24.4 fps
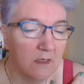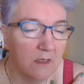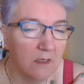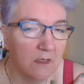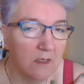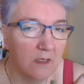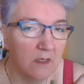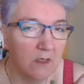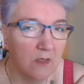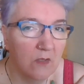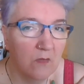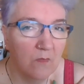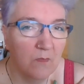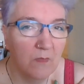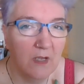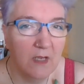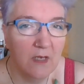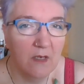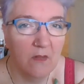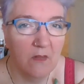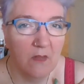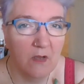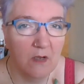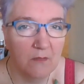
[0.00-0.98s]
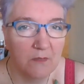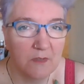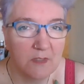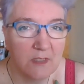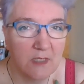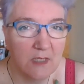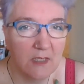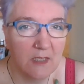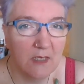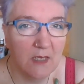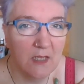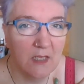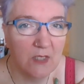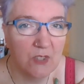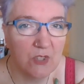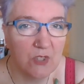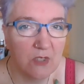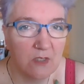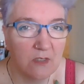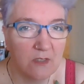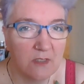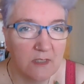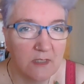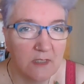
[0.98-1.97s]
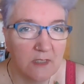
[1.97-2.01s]
you might know that I was taking
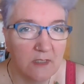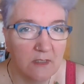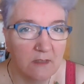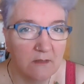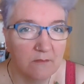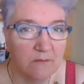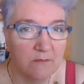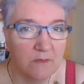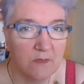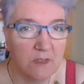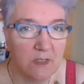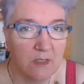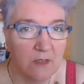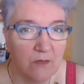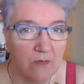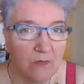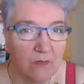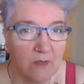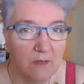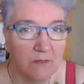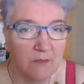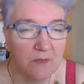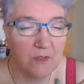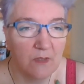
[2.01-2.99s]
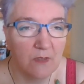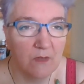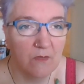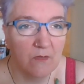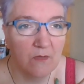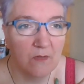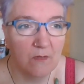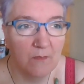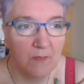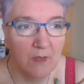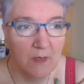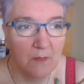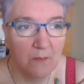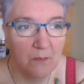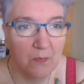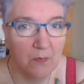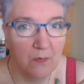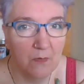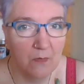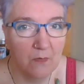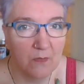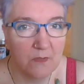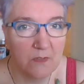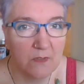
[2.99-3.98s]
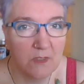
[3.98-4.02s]
HRT as I thought I was going through the
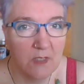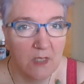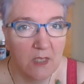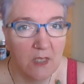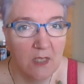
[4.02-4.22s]
menopause.